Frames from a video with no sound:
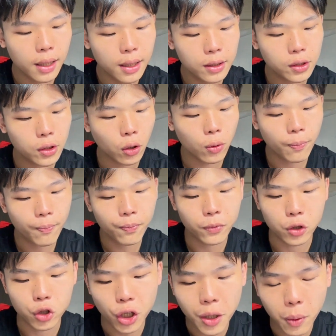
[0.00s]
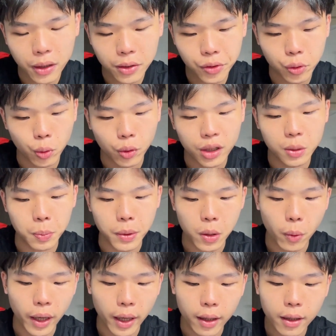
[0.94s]
So J1 students,
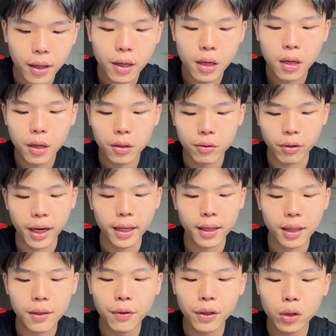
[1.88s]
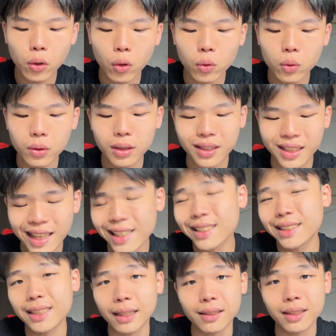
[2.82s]
beware, right? Even though,
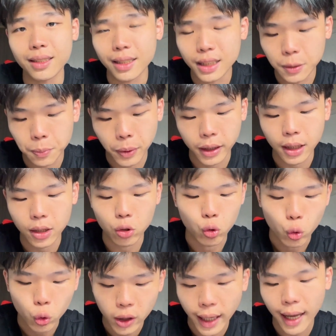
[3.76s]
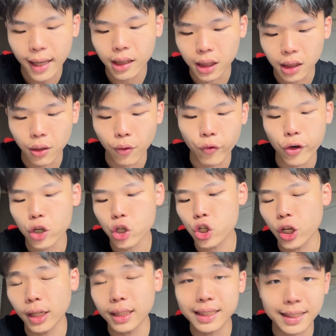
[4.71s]
yes, technically speaking, you can
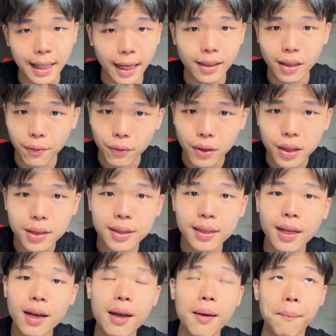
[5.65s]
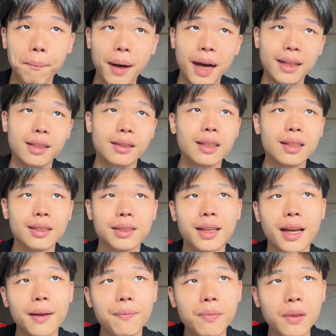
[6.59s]
differentiate sine inverse, but the thing is
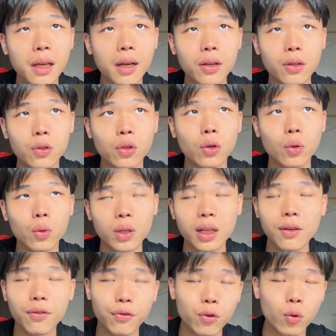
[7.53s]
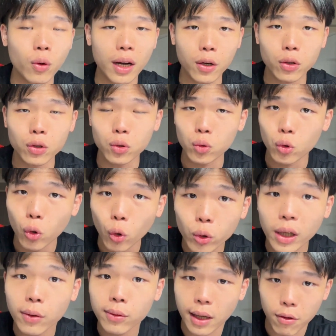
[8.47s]
that, you know, if you are going to go
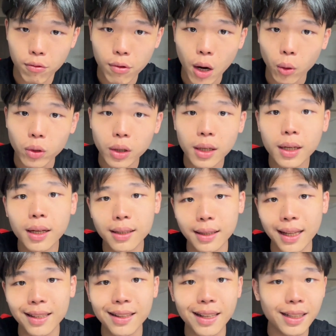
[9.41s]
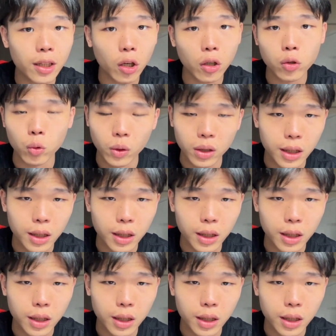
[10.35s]
down that route, then later on you will